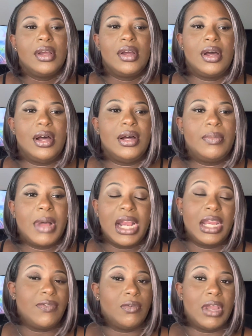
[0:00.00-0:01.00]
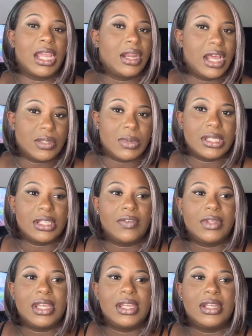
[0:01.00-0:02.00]
I didn't even recognize
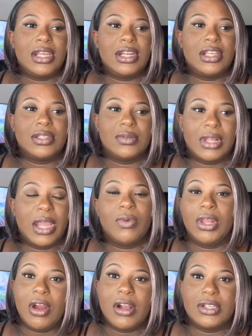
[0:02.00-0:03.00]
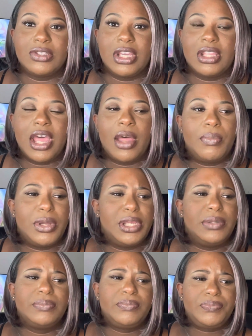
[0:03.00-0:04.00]
myself then, and it's like really hard to say that,
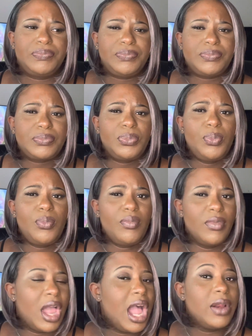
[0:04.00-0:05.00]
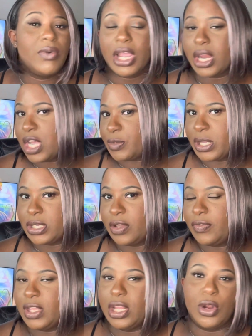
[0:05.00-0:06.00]
but I didn't recognize
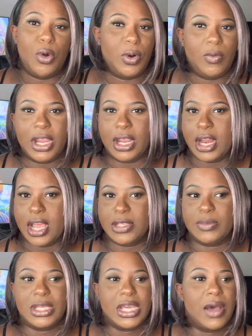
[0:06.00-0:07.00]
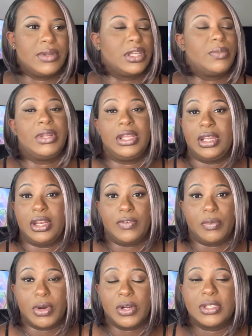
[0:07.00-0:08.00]
myself then. No one recognized me. I was a completely
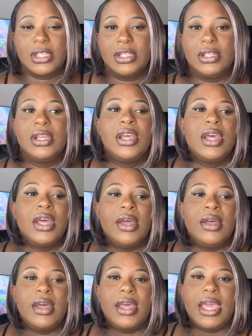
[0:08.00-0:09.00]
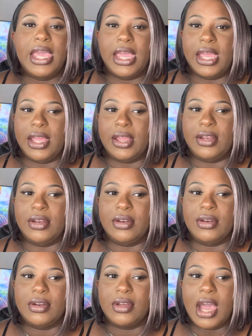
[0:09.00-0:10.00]
different person,
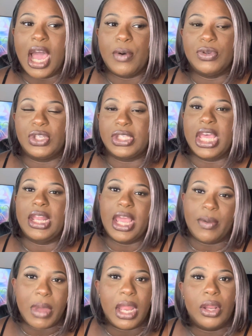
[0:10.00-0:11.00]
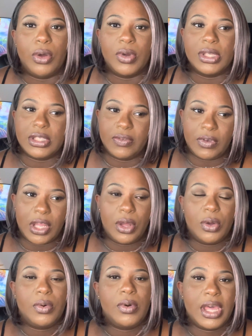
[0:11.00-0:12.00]
and I was just at like my lowest of
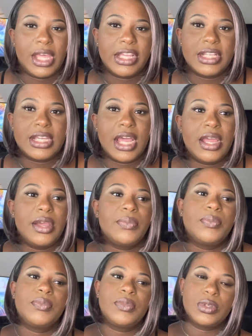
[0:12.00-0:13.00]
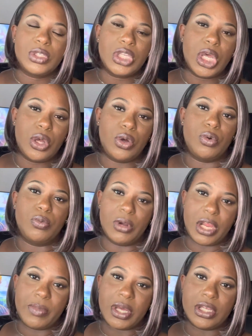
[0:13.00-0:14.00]
low at that time. So
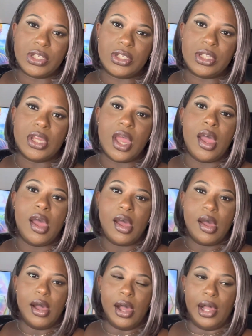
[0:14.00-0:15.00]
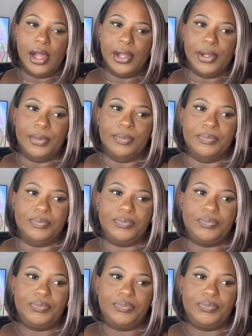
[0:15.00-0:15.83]
pretty much I